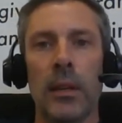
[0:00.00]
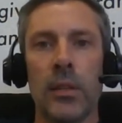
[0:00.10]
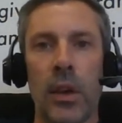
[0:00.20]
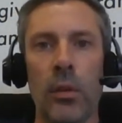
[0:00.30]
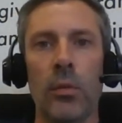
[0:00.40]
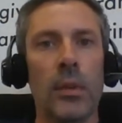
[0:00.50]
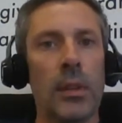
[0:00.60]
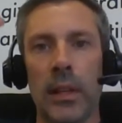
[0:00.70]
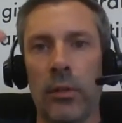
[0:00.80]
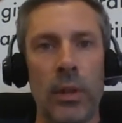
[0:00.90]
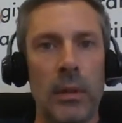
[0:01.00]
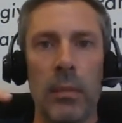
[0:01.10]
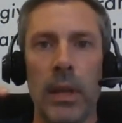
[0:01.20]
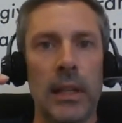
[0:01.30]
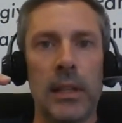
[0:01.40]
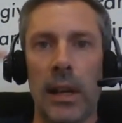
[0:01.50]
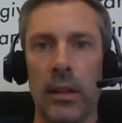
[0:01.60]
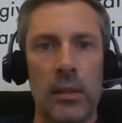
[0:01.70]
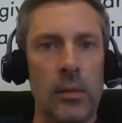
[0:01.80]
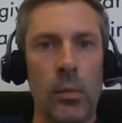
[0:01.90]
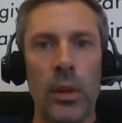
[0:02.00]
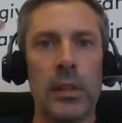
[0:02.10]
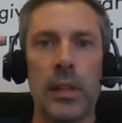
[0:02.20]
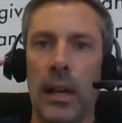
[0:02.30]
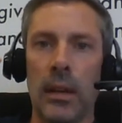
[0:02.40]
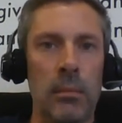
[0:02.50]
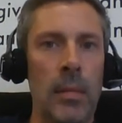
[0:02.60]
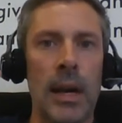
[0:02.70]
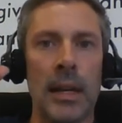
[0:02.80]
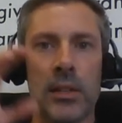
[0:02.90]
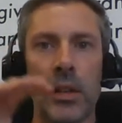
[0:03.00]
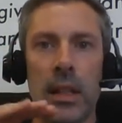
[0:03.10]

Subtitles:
So literally in milliseconds, 1 second max,